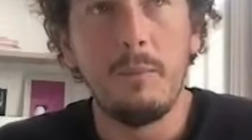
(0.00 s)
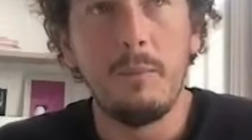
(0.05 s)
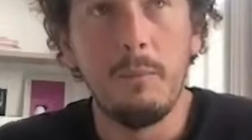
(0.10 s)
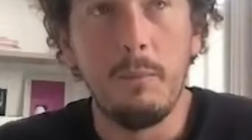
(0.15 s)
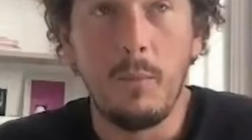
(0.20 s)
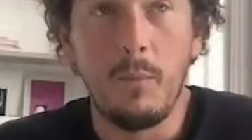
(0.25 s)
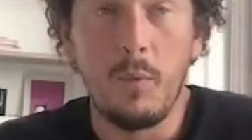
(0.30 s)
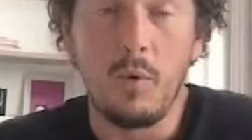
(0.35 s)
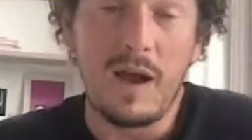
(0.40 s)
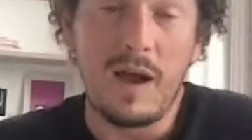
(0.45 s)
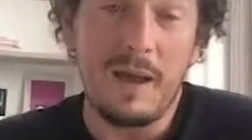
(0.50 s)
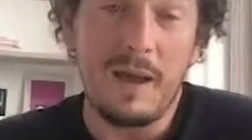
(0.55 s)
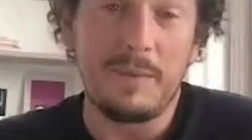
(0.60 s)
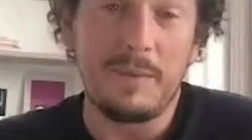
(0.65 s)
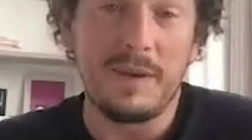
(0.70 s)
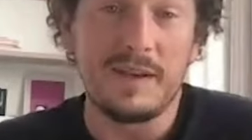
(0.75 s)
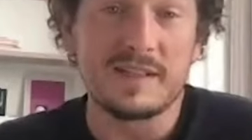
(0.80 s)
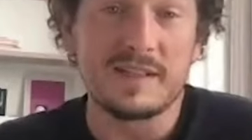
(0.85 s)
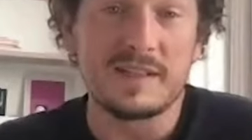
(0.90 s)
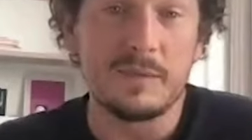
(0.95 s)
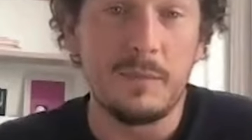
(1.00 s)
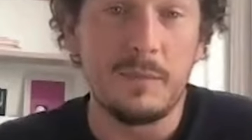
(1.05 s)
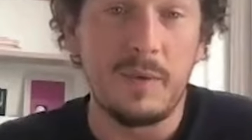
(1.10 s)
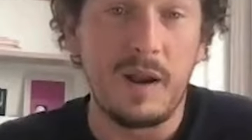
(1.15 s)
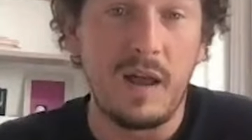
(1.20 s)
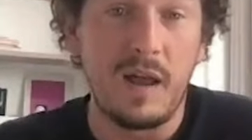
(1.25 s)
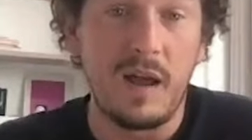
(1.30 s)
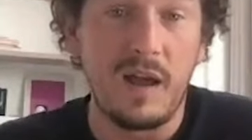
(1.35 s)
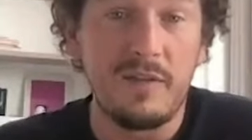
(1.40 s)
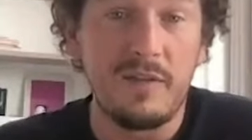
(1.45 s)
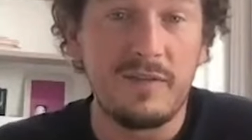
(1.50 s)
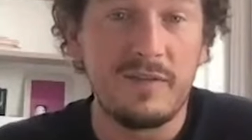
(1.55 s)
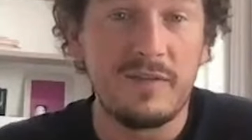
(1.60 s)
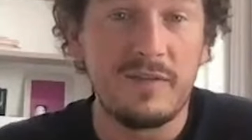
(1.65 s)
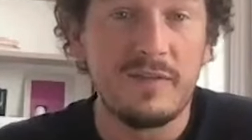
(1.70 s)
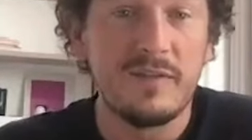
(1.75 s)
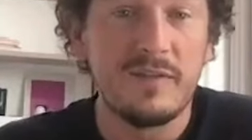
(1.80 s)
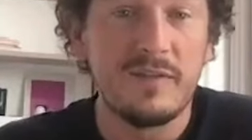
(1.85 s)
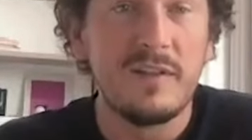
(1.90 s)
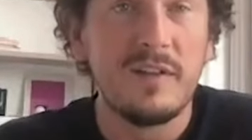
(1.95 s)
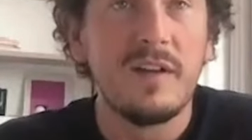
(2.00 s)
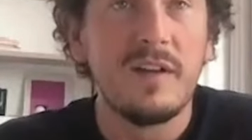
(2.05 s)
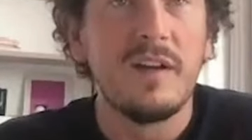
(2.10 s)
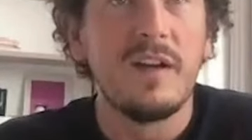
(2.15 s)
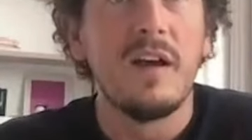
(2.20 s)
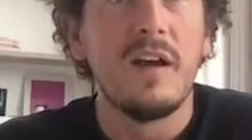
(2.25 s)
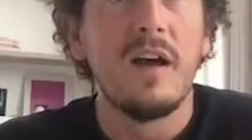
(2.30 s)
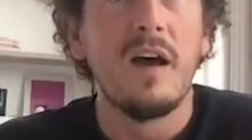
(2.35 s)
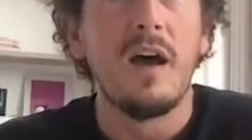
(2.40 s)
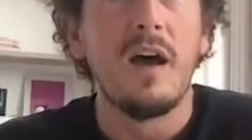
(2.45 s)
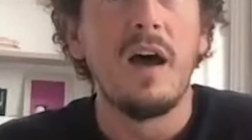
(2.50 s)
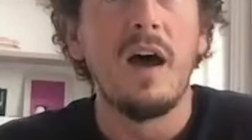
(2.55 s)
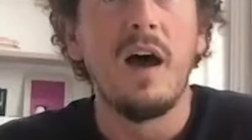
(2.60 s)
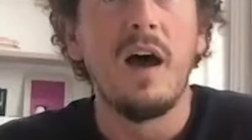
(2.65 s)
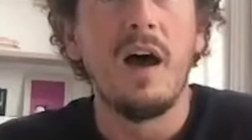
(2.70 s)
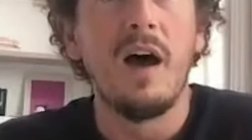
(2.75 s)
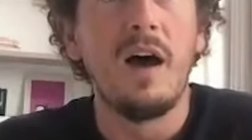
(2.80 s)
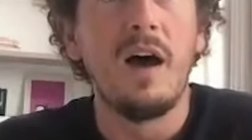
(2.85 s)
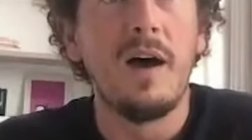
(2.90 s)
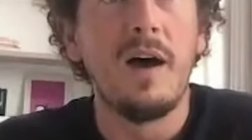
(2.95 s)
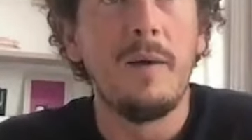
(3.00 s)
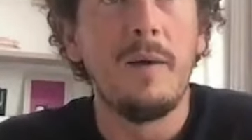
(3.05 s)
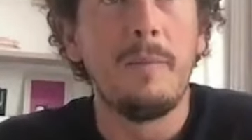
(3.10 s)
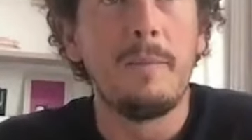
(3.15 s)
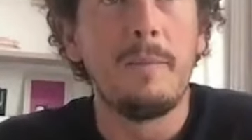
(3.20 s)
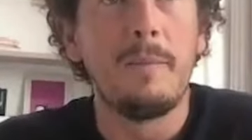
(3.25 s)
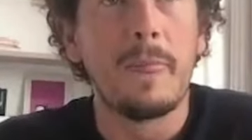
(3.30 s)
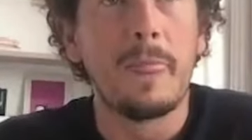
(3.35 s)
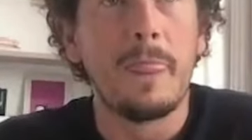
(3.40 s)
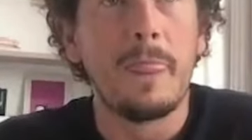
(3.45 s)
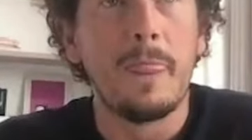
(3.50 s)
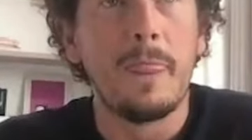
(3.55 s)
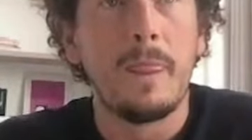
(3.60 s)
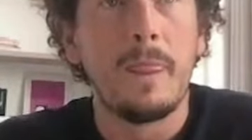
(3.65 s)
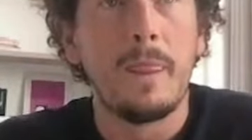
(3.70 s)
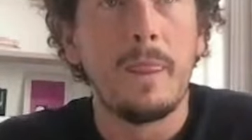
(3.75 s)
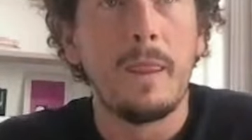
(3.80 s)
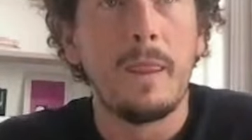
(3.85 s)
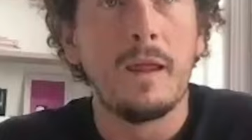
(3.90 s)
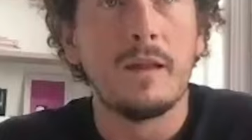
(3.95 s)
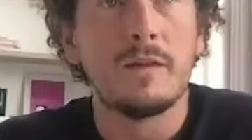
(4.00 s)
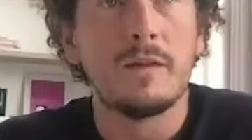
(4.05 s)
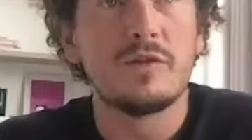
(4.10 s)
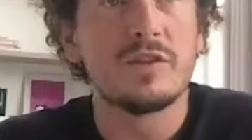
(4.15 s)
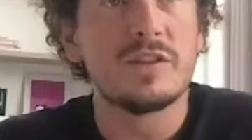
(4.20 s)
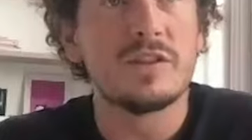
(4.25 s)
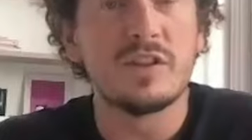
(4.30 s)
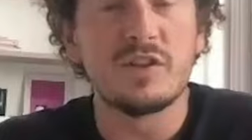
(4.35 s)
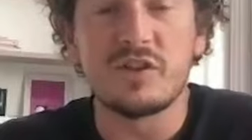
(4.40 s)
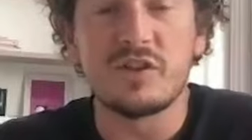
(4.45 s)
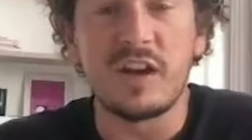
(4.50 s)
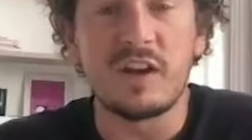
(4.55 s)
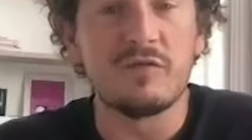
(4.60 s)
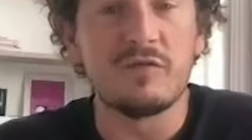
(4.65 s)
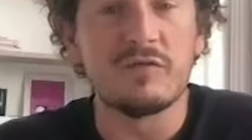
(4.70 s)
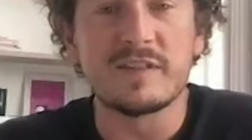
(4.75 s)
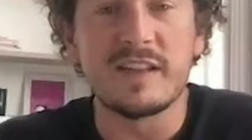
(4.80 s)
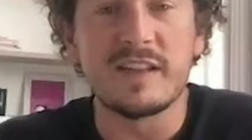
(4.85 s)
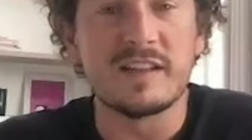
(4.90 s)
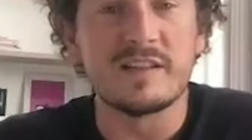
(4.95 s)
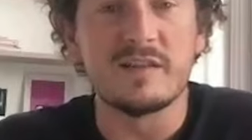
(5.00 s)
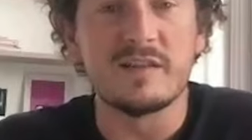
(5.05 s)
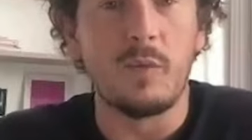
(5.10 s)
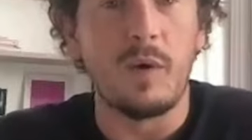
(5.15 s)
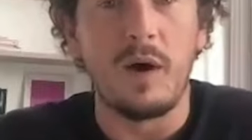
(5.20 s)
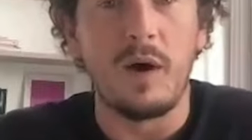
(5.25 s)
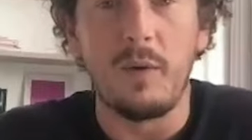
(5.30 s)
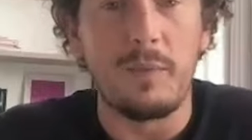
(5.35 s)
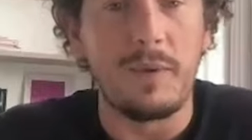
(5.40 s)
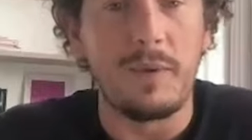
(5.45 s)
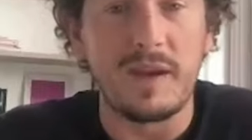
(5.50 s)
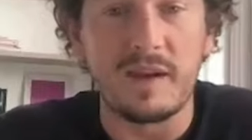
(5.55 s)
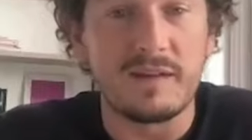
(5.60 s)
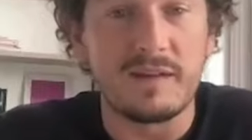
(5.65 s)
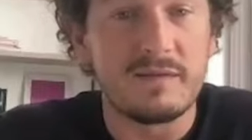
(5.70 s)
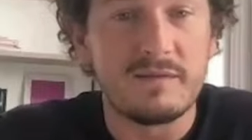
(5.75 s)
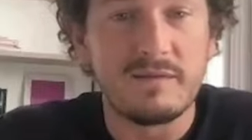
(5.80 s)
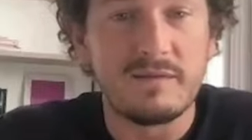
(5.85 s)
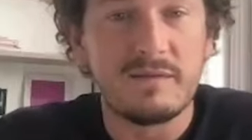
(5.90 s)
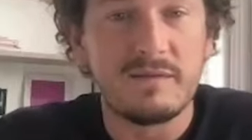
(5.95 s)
more happiness in my life, um, just a general sense of well being.